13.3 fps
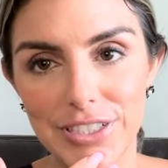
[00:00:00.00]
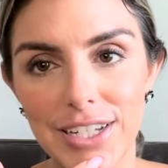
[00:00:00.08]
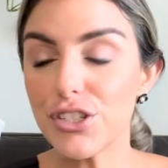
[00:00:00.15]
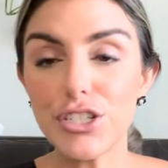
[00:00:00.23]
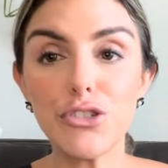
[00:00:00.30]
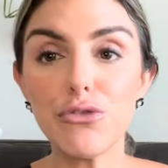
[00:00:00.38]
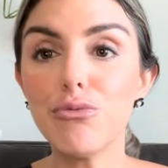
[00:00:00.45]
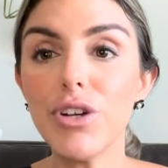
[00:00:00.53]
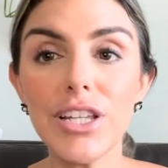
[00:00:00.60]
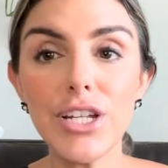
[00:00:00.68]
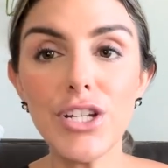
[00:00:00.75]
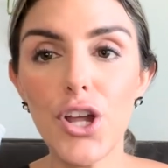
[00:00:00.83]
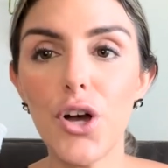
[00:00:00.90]
There's
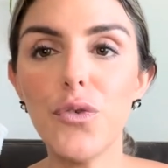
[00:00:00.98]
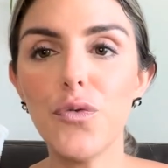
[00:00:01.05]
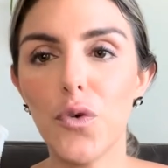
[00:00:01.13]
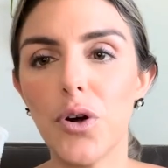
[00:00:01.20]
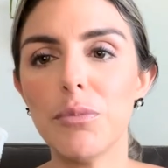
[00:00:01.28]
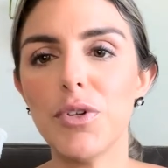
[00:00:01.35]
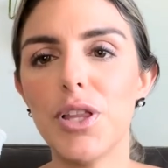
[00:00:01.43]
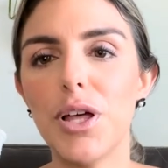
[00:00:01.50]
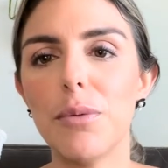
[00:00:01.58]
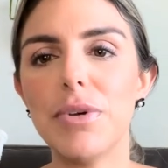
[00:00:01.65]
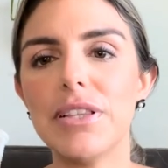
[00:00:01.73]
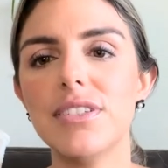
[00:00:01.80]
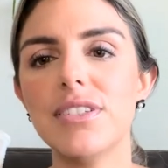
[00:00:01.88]
really no formula,
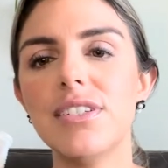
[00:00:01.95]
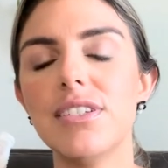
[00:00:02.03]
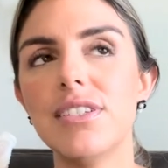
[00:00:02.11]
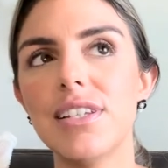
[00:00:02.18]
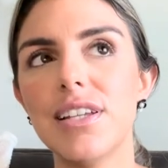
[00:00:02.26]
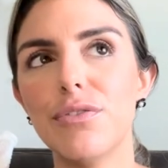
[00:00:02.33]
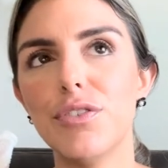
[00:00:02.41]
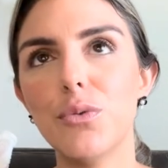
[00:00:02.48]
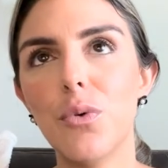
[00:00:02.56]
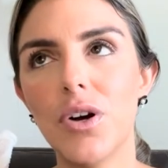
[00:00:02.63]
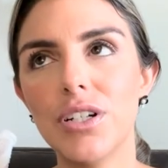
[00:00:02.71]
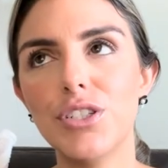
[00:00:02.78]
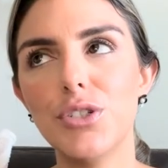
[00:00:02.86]
but this is, if you
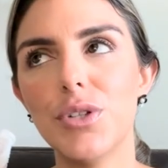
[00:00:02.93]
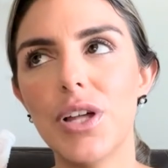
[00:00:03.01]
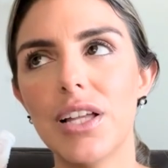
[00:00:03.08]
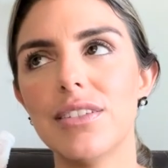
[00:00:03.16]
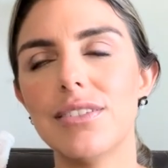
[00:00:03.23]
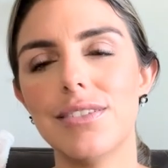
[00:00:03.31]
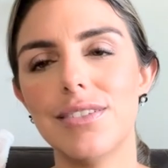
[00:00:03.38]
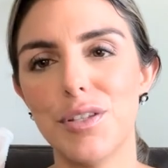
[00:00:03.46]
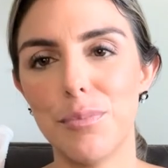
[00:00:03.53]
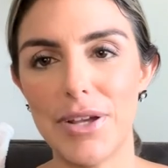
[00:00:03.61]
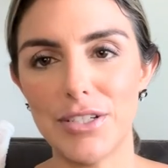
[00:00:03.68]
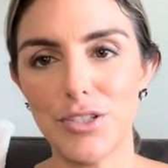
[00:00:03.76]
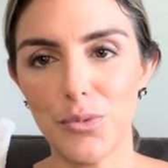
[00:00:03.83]
want to do that, this is the
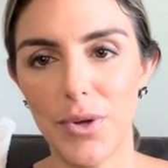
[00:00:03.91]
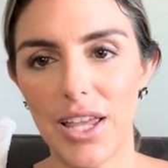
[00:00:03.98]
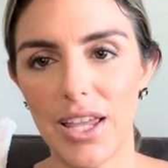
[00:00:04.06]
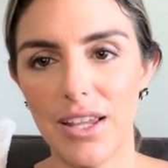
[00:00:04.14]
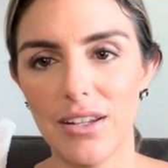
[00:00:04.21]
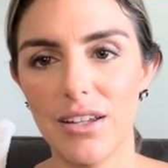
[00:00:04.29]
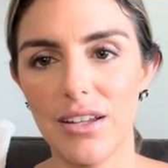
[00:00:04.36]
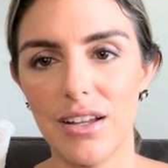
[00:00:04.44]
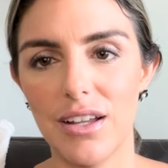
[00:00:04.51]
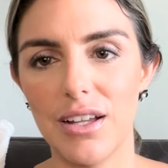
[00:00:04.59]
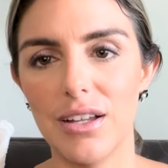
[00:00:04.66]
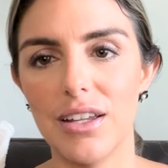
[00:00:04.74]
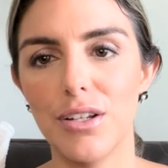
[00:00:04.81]
best way
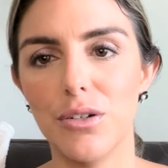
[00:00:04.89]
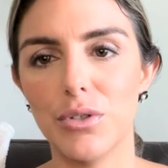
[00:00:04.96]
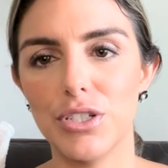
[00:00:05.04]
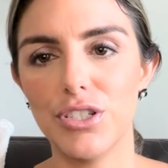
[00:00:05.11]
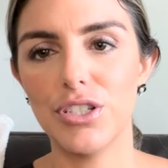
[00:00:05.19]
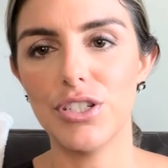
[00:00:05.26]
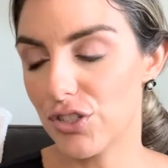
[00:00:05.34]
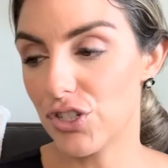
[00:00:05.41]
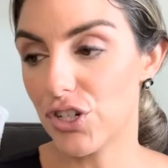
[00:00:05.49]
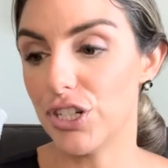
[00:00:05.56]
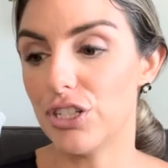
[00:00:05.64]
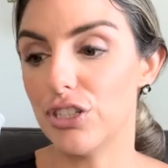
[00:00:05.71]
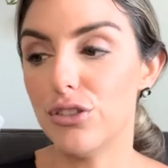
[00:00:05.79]
in order to
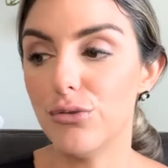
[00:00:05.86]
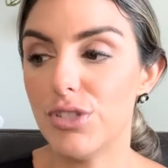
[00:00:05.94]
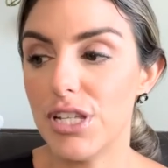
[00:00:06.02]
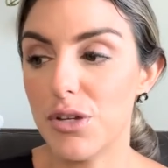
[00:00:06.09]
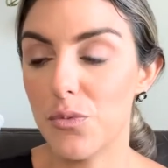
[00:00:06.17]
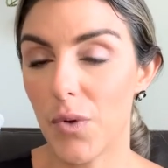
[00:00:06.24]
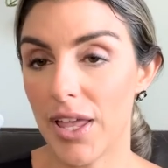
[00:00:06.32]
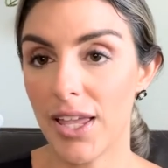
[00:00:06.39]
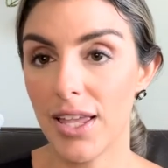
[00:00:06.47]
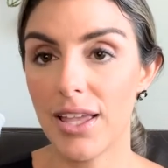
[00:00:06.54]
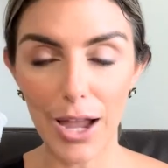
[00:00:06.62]
start losing weight.